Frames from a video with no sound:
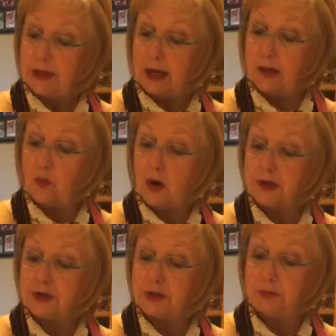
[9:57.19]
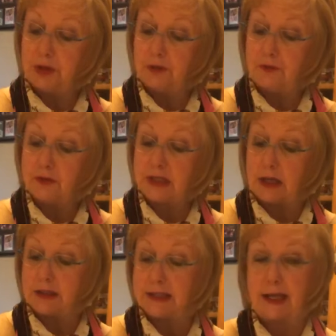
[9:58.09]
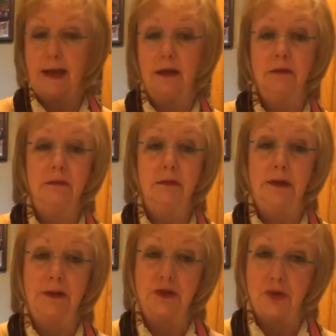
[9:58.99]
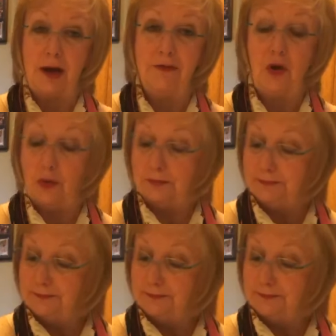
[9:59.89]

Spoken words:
and watched the beautiful sunset on the drive home.